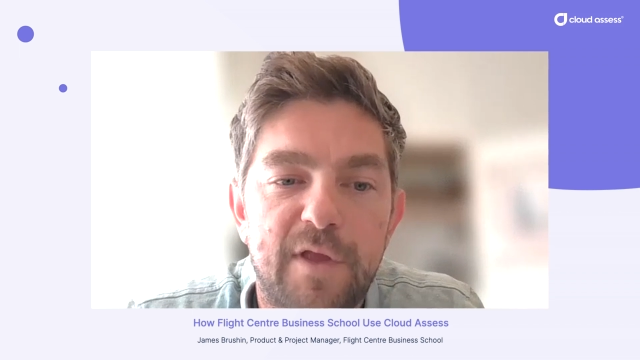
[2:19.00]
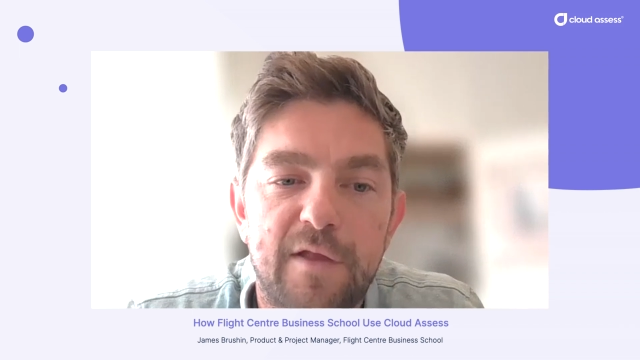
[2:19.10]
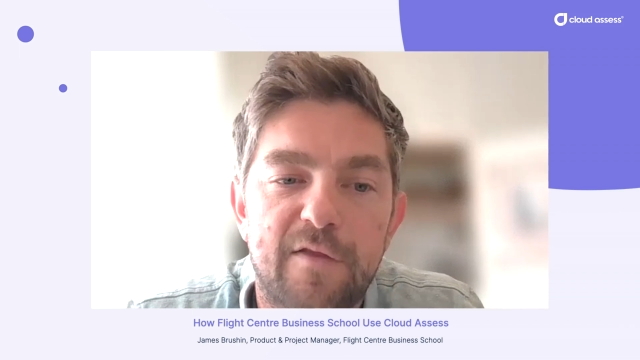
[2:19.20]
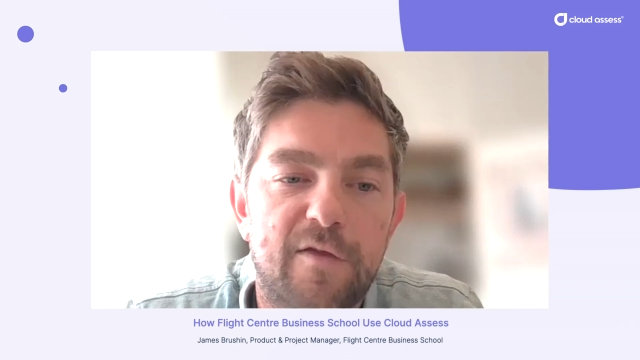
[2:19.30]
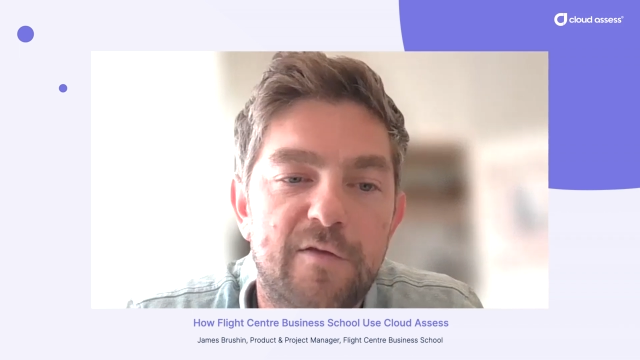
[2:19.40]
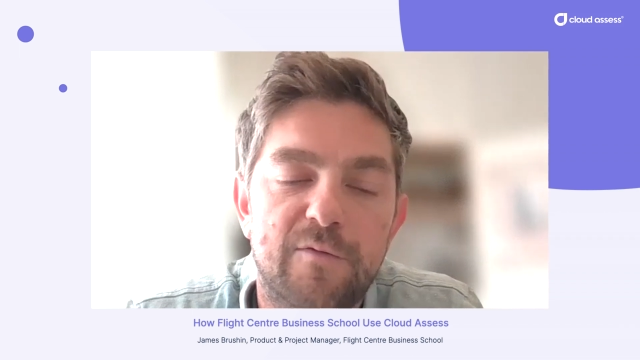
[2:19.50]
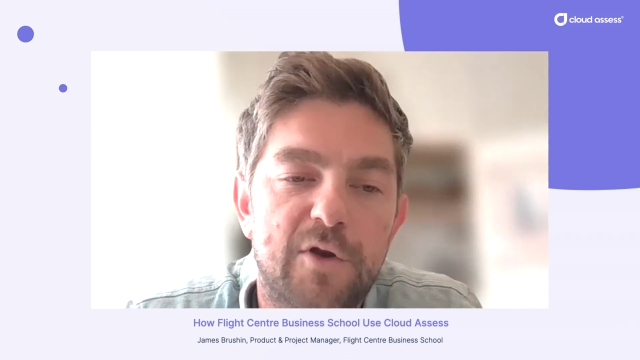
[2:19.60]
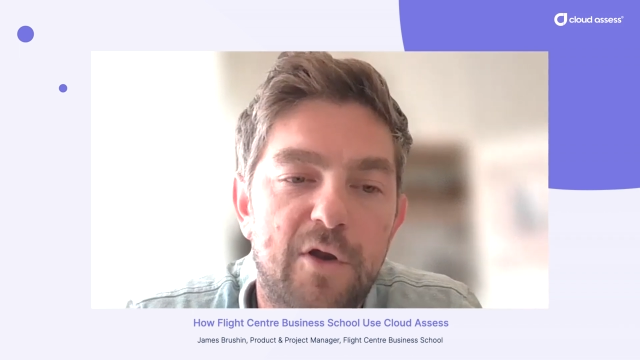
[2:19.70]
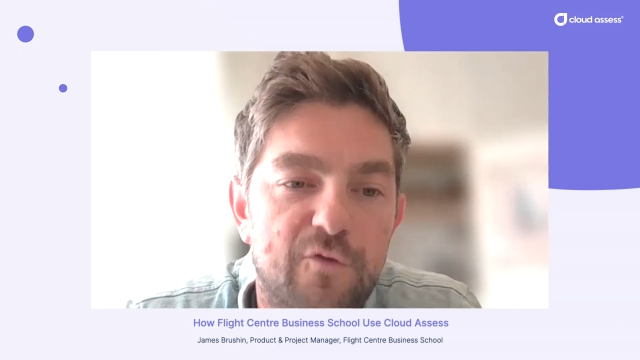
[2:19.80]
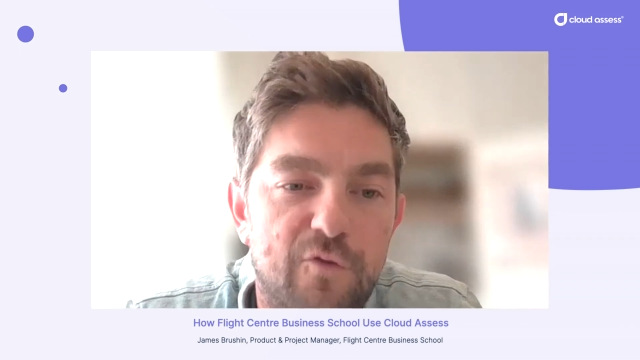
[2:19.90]
it's
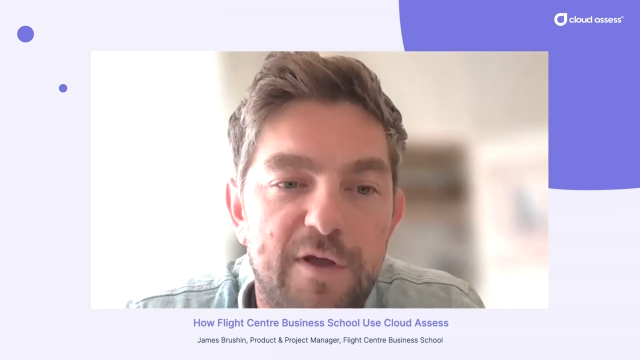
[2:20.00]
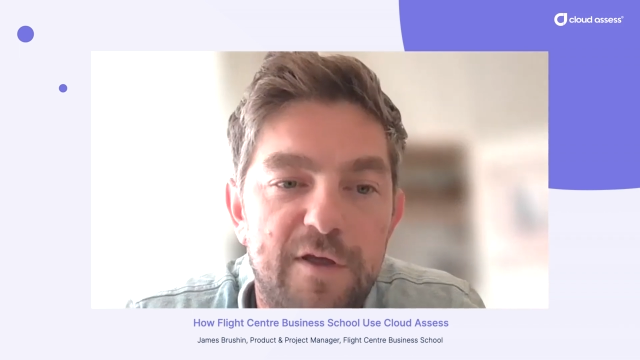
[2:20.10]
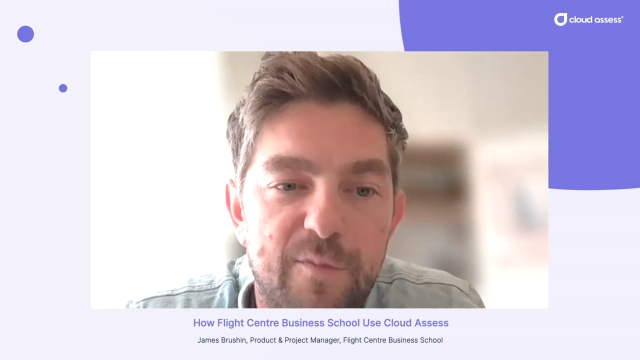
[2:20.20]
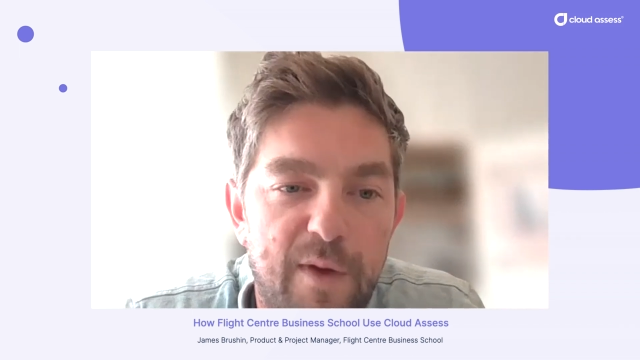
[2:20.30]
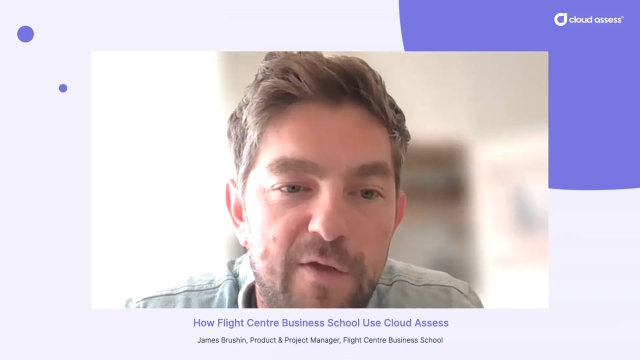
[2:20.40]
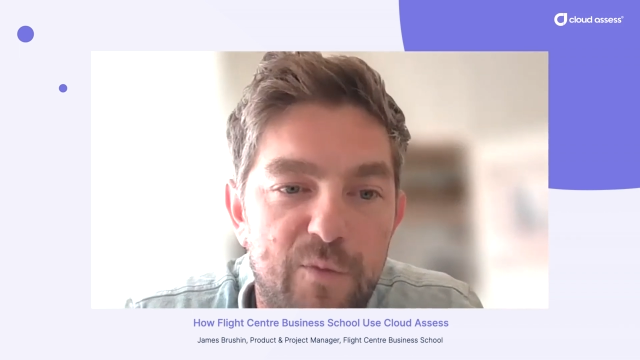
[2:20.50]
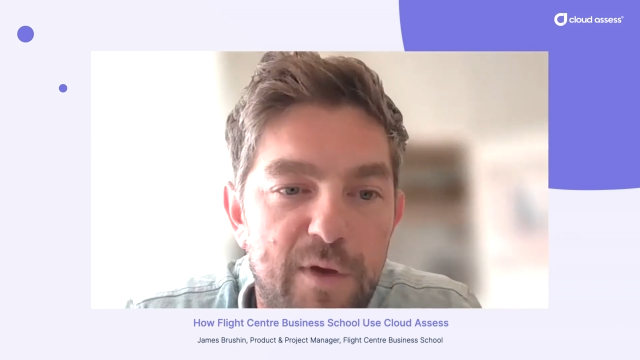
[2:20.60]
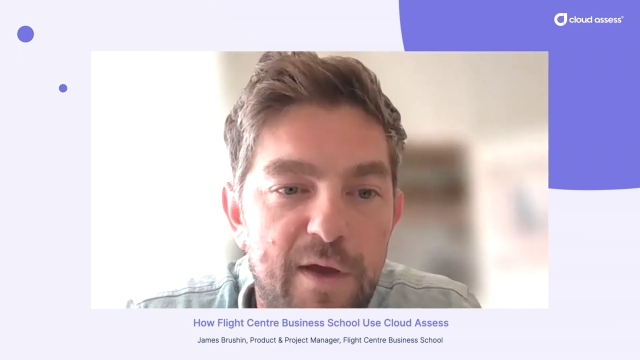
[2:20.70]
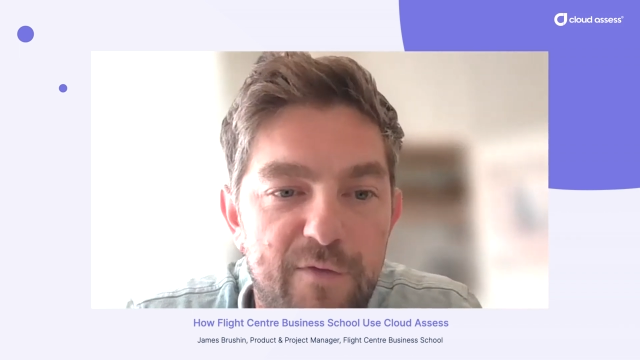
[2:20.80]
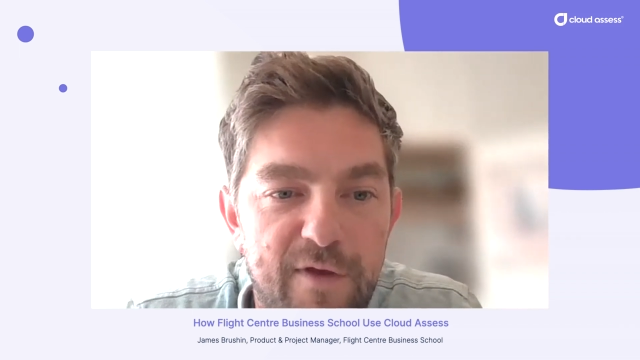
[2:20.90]
a tricky space
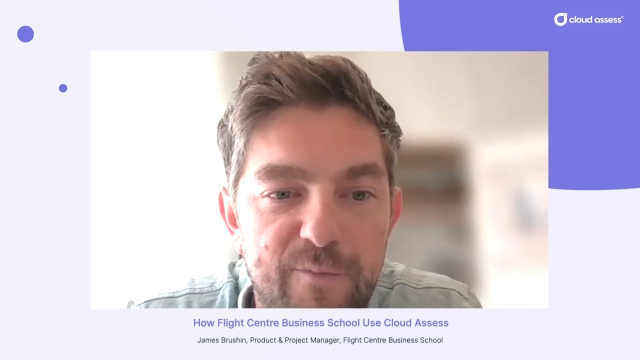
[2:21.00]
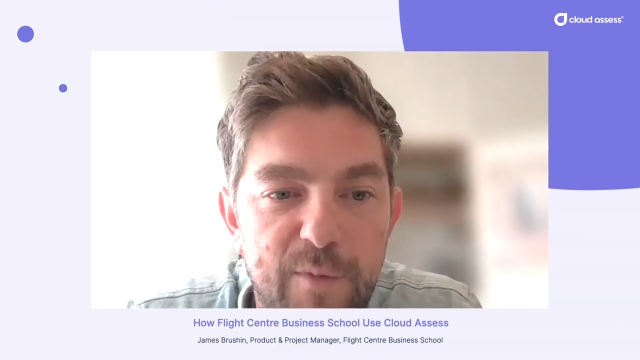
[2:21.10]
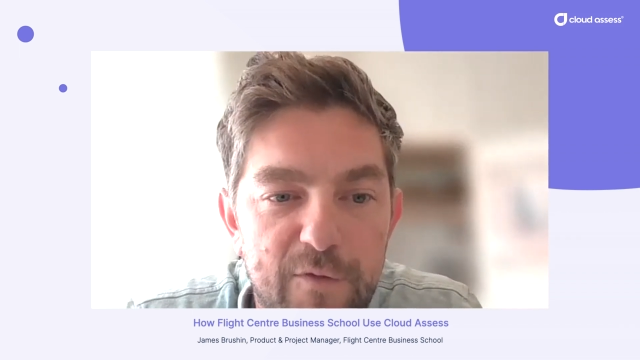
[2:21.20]
where you have to have